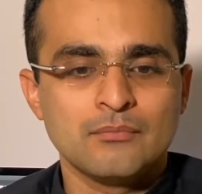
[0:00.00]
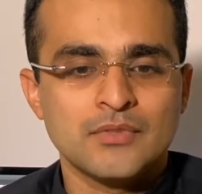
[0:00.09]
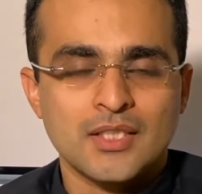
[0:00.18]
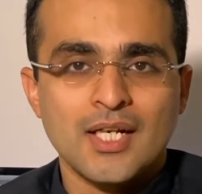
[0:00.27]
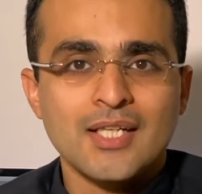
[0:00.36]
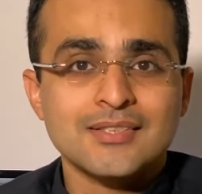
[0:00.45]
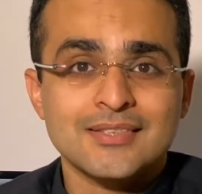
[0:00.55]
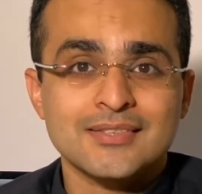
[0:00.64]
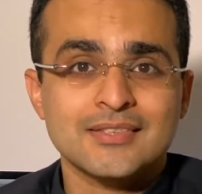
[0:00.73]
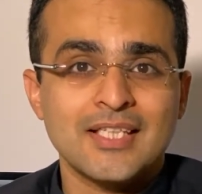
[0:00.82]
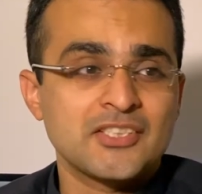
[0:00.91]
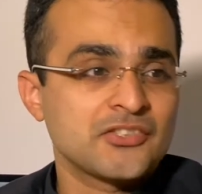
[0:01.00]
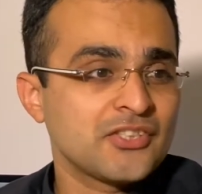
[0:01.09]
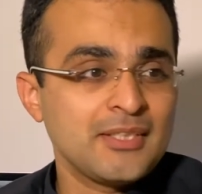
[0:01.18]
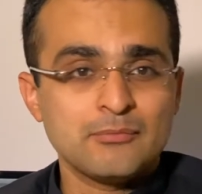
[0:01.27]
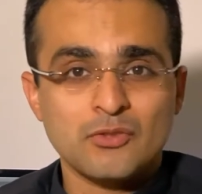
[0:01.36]
the class has
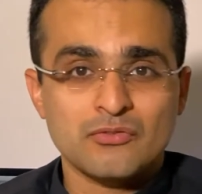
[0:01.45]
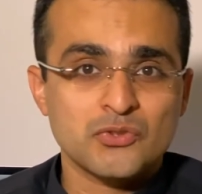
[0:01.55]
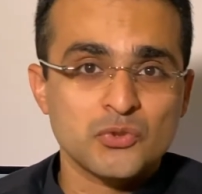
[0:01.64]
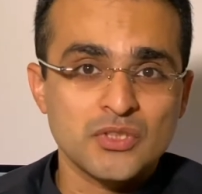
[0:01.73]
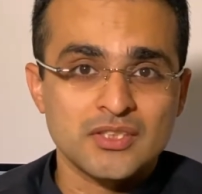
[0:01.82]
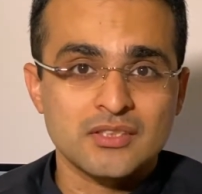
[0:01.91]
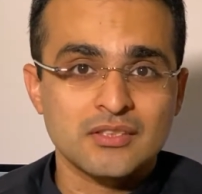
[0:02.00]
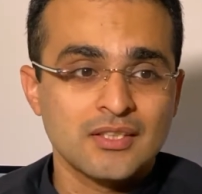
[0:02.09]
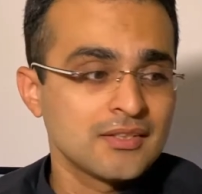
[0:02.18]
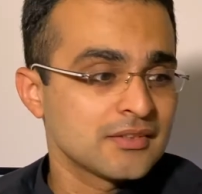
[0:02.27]
extremes of students,